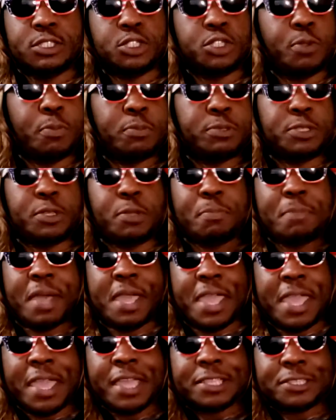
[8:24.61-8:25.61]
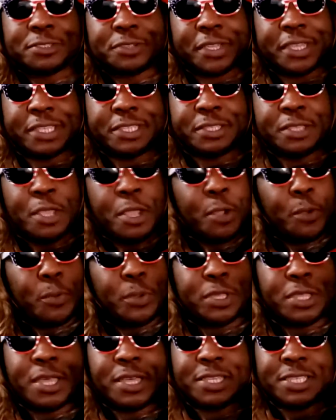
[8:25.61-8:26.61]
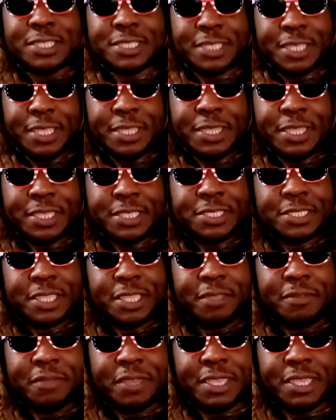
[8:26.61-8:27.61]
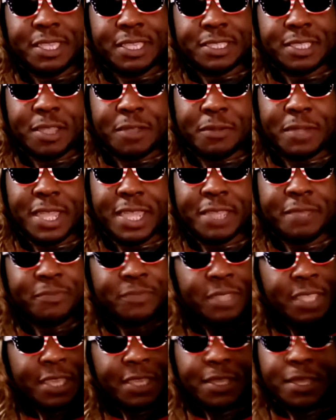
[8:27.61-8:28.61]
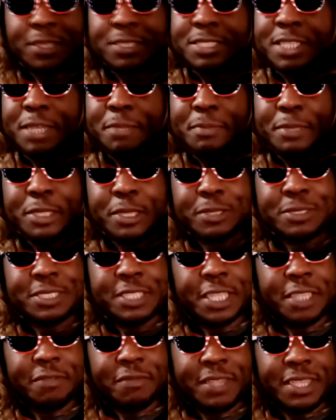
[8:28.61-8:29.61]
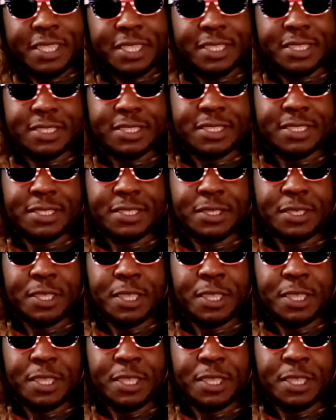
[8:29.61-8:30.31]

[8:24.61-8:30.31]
to, to my address where y'all can send these TVs, all right? Y'all send me those TVs.